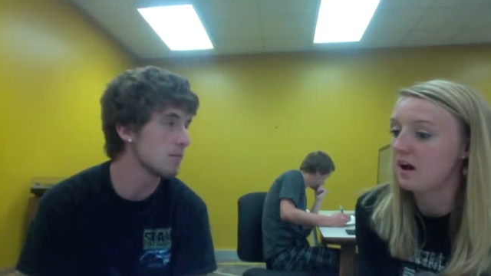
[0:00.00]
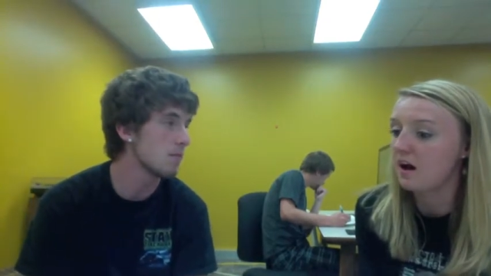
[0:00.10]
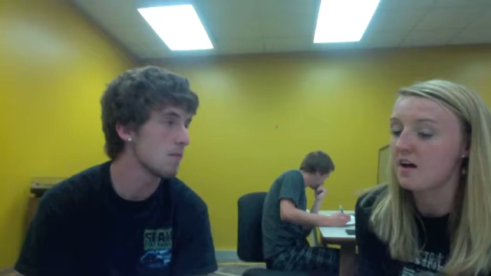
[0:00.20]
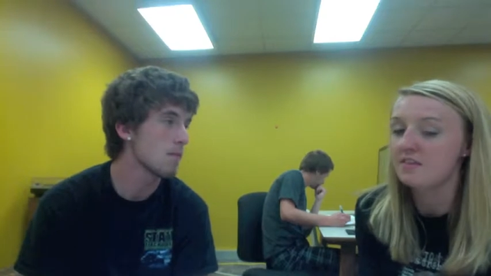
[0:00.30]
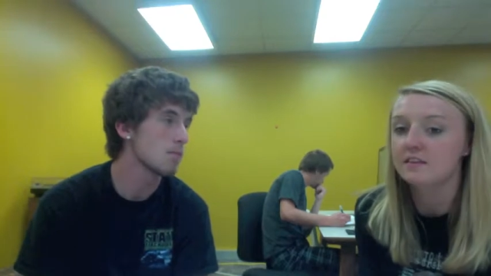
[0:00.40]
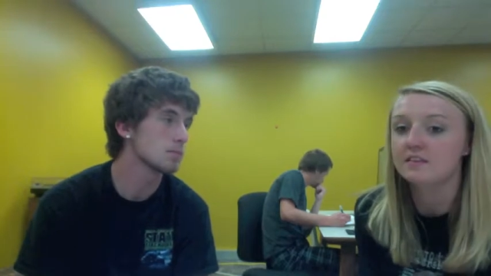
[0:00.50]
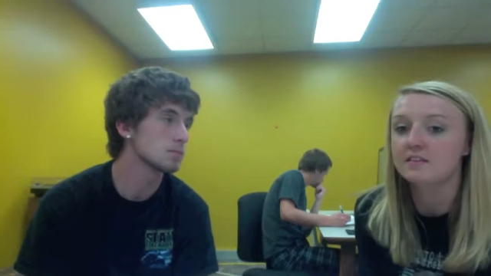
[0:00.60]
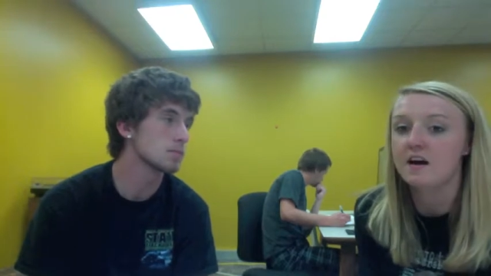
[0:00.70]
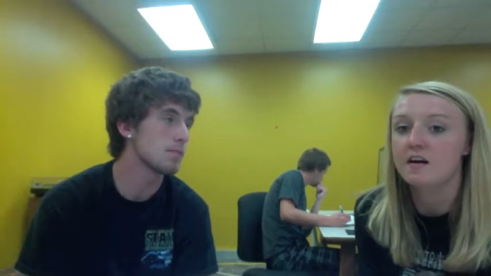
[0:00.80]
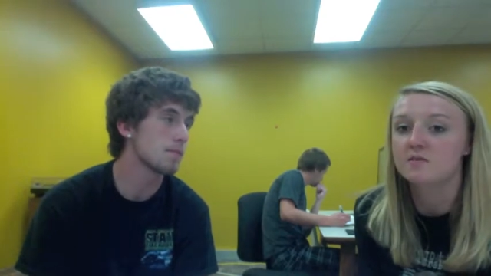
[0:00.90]
Speaker 1: I think
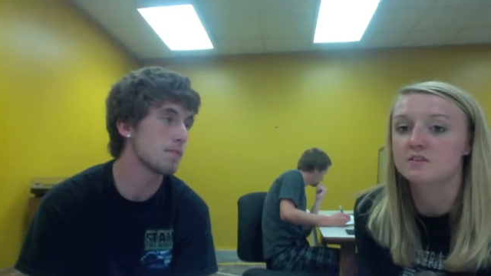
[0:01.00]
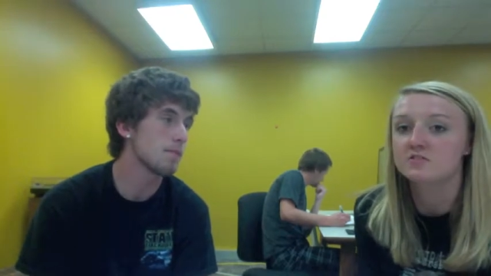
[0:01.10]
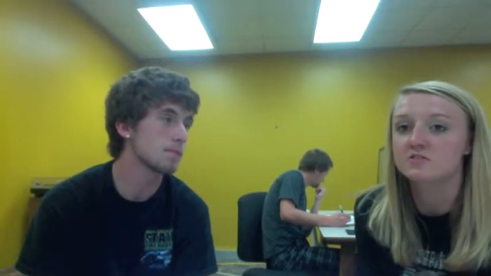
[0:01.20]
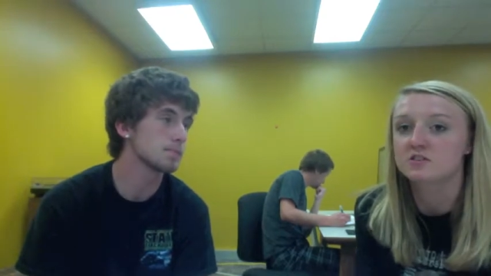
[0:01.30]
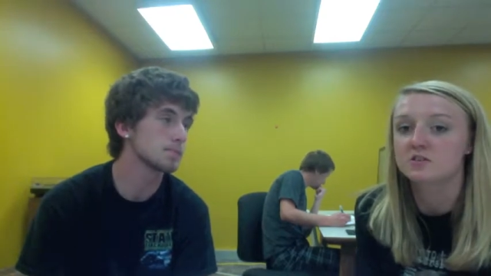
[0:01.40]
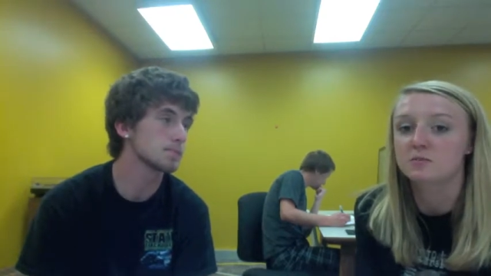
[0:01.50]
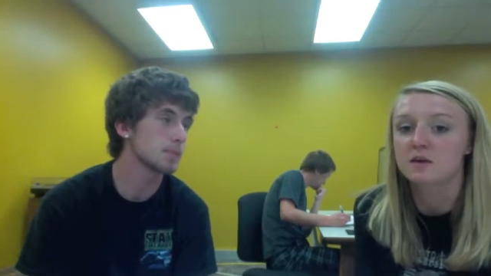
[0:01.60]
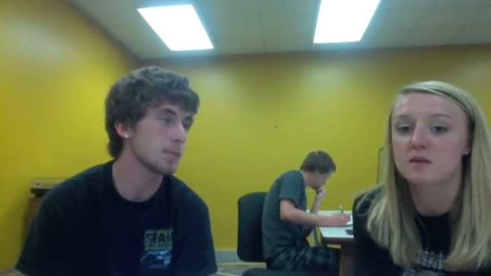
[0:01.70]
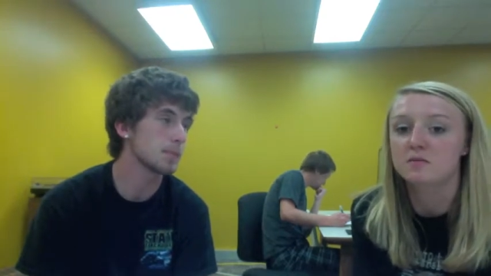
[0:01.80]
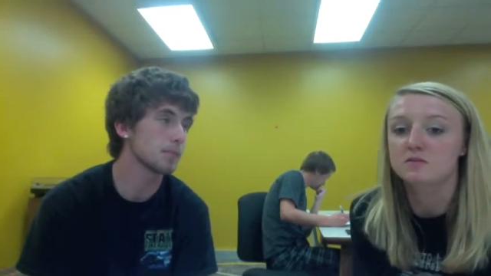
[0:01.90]
that we should
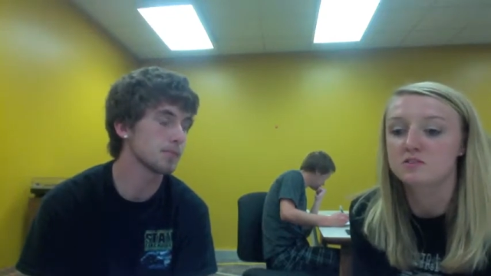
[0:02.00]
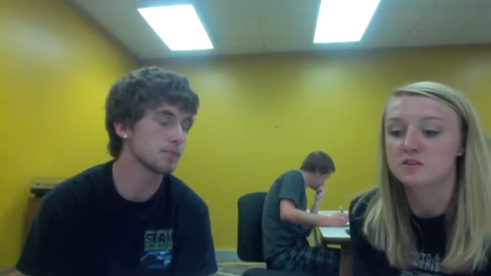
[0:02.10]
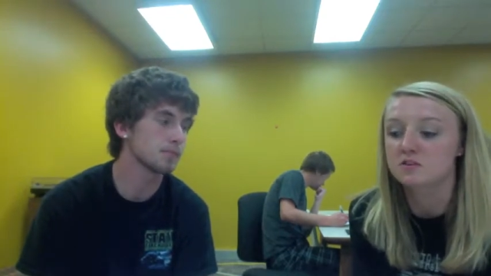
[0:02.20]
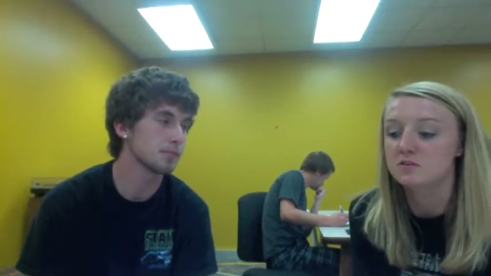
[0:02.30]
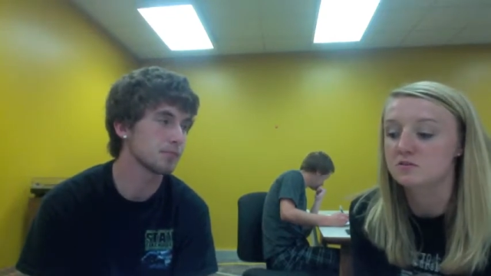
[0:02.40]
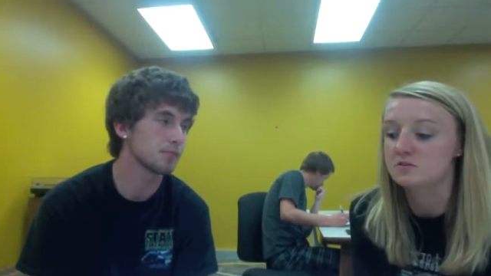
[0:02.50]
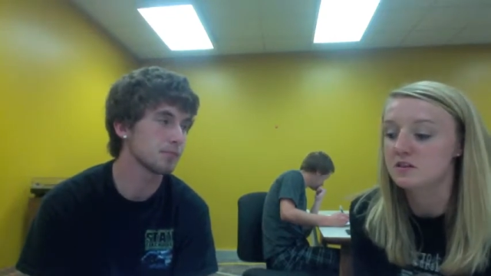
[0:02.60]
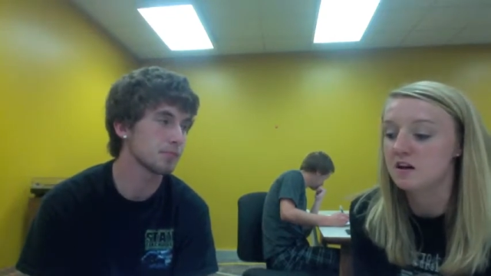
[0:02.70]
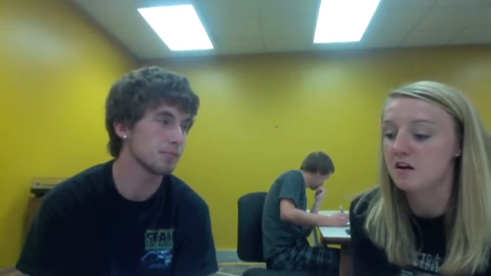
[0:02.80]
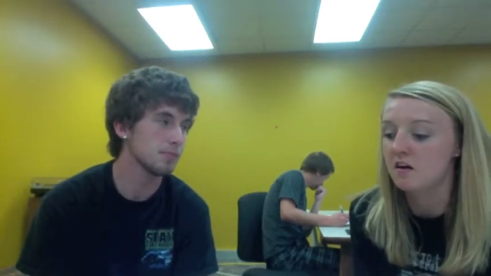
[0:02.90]
be able to use
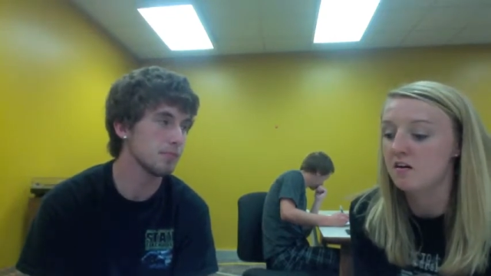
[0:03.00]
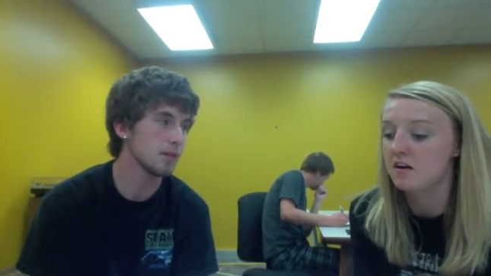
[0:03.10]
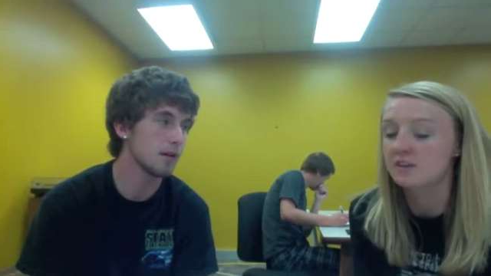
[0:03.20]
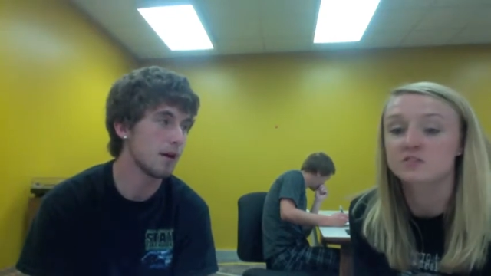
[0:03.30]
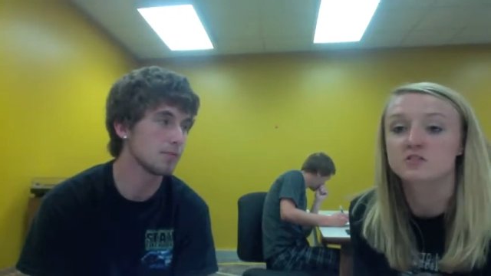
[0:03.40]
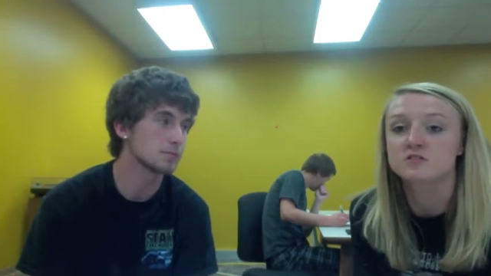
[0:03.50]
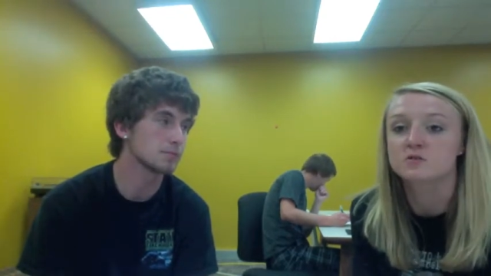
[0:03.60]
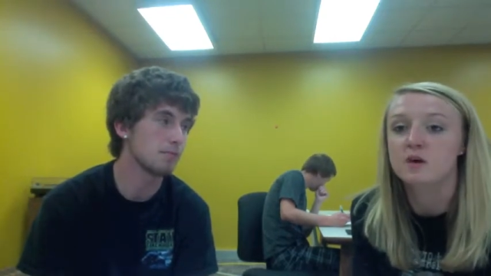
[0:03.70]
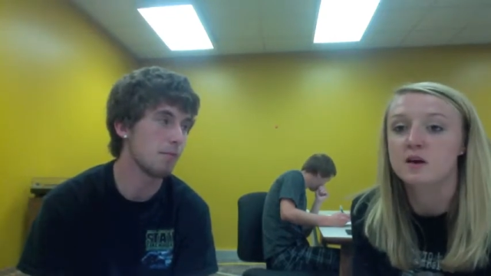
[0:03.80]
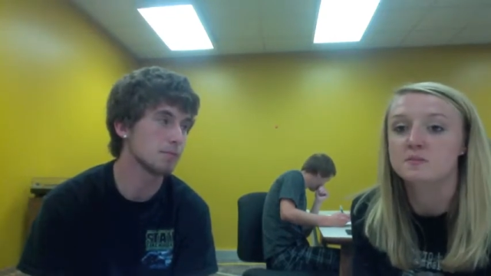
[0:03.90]
our extra
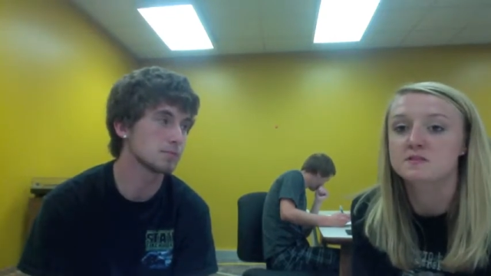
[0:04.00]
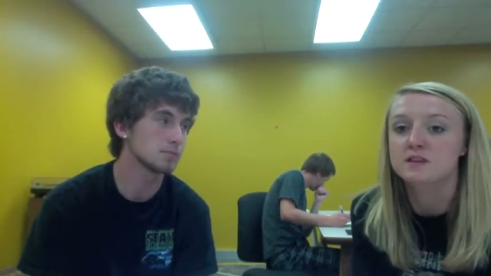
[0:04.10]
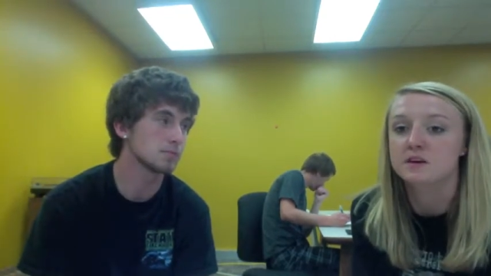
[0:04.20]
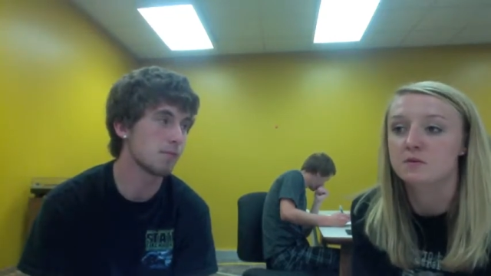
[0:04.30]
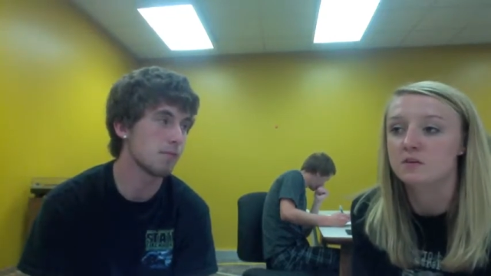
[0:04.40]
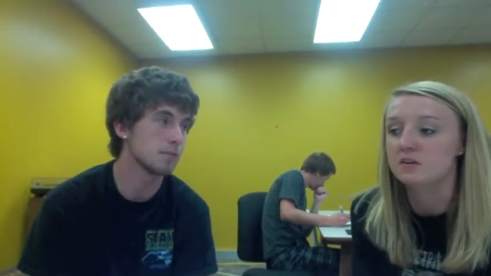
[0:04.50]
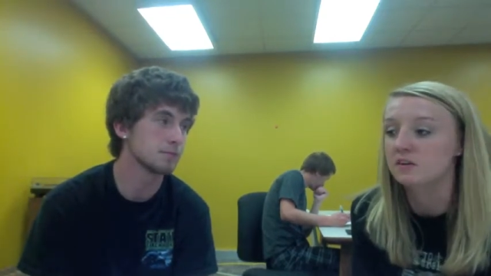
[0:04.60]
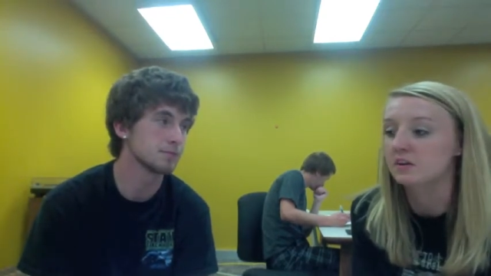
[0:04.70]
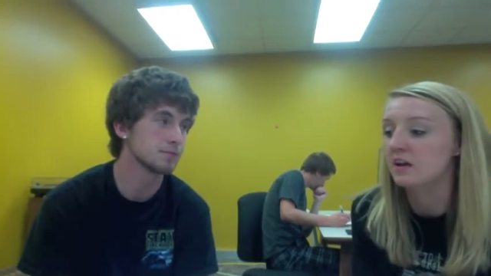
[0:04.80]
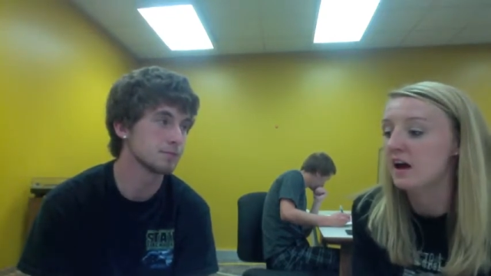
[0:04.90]
swipes like we
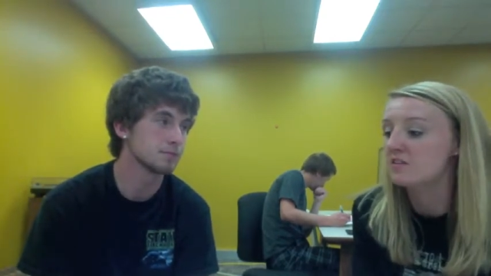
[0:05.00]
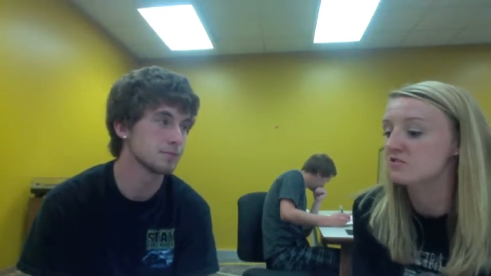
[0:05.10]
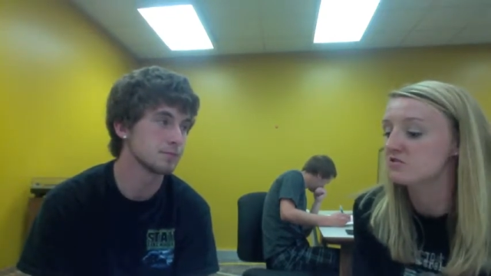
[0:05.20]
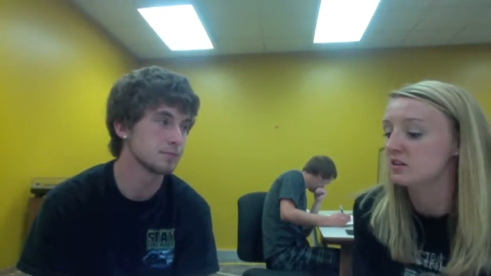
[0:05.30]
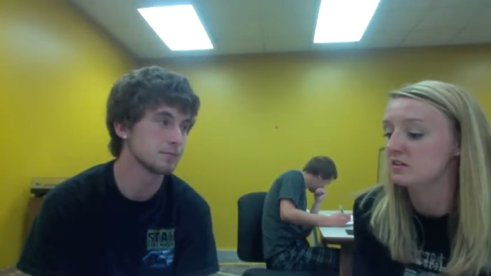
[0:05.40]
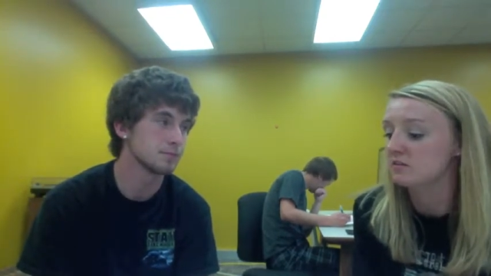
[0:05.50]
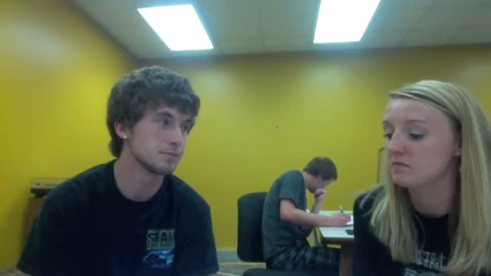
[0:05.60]
could last year.